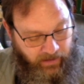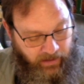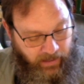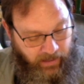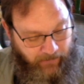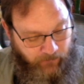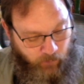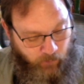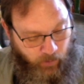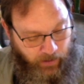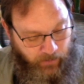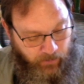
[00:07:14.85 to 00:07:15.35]

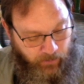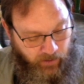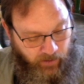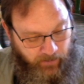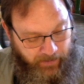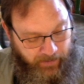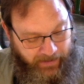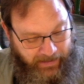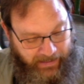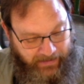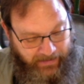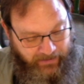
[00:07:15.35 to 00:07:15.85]
If we were to
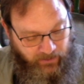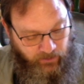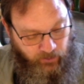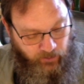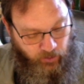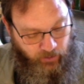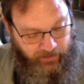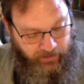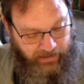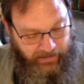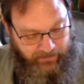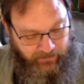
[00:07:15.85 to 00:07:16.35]
begin to
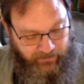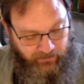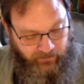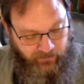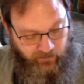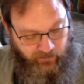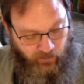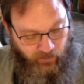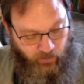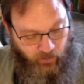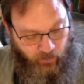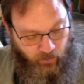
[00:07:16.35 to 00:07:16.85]
look at the
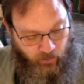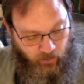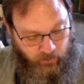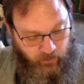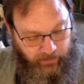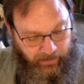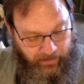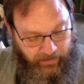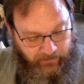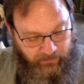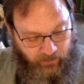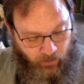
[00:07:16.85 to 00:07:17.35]
soul
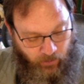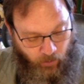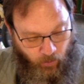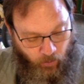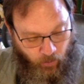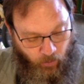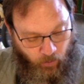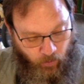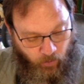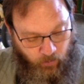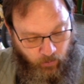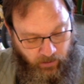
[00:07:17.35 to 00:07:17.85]
as a
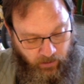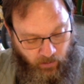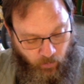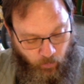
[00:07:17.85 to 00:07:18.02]
whole,